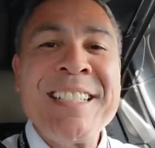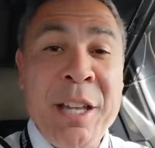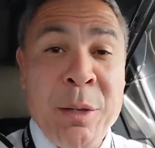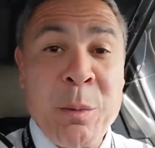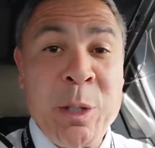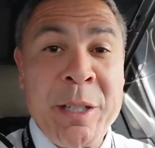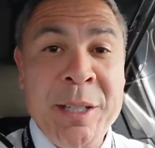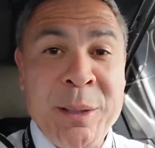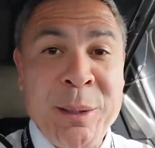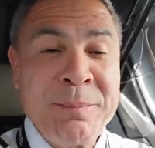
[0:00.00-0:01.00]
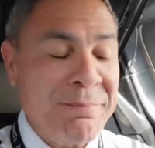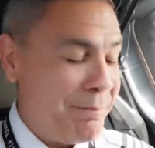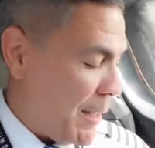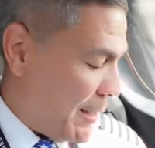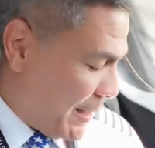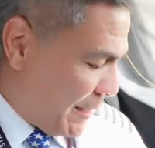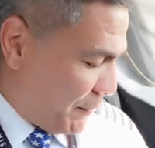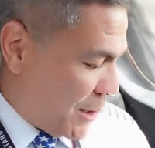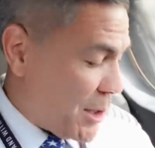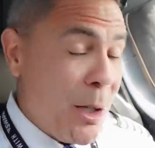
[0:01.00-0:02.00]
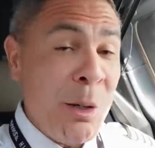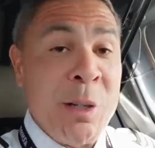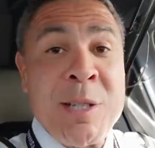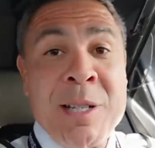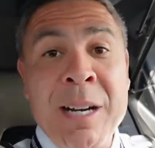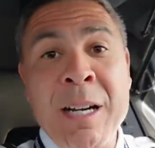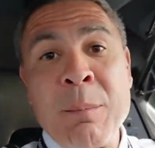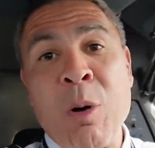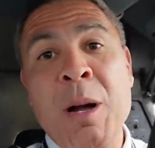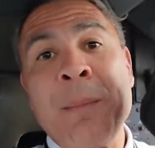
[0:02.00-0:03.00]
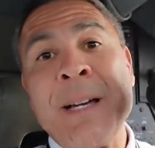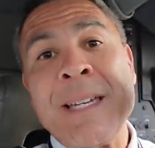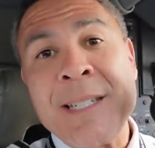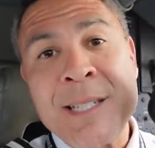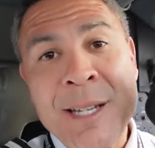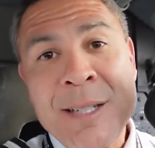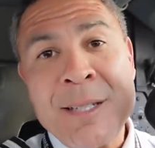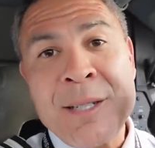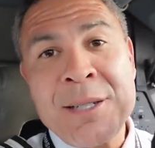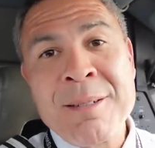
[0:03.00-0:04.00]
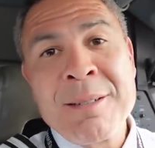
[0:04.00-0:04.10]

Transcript: Now that we're here, I've just noticed I brought my headsets